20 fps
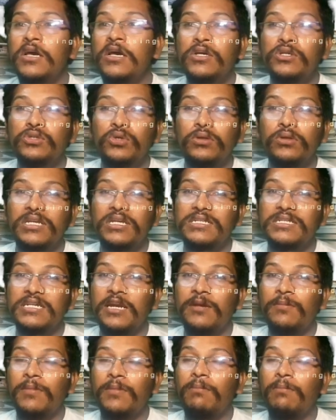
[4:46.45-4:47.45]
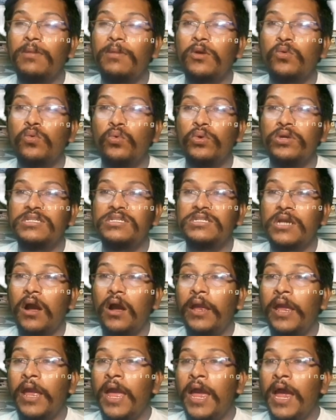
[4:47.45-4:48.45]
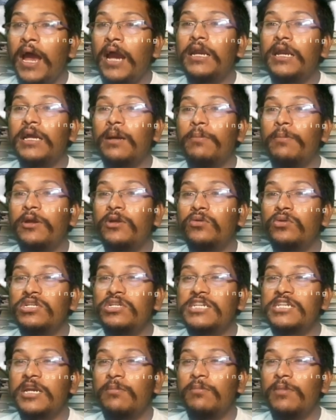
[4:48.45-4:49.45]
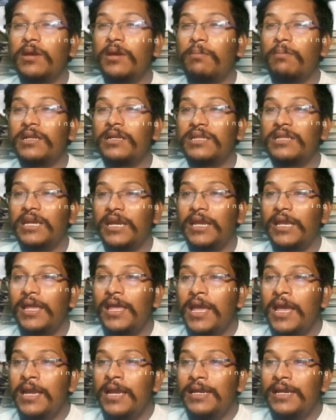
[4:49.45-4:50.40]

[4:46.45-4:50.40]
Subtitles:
So the statement number two is wrong. And coming to the statement number three,